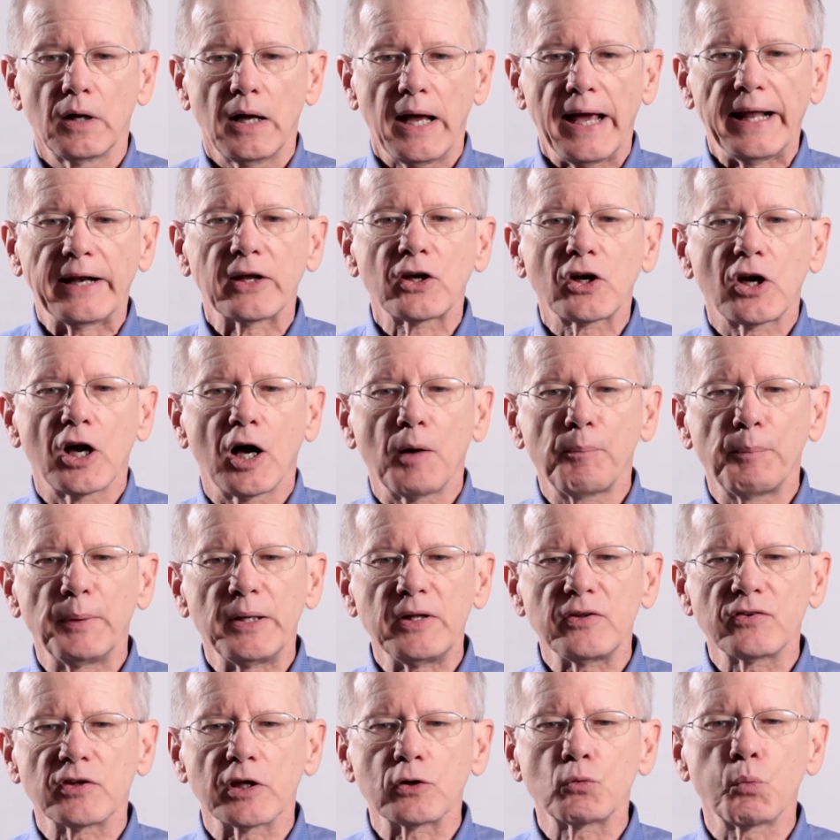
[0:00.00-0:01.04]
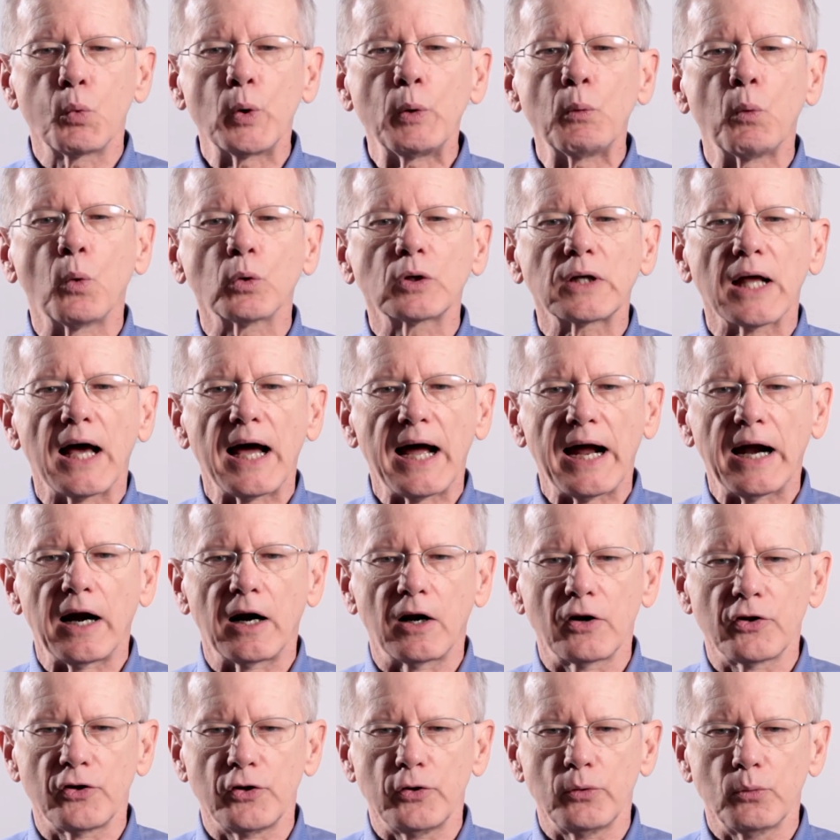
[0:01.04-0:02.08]
and a company says, we want to
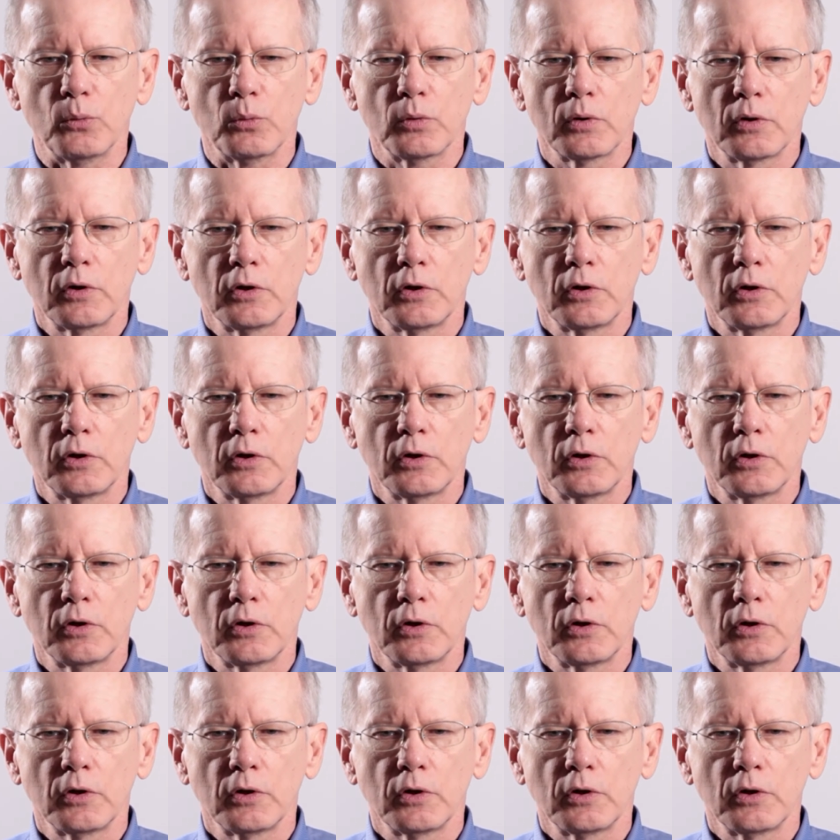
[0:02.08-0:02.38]
hire you.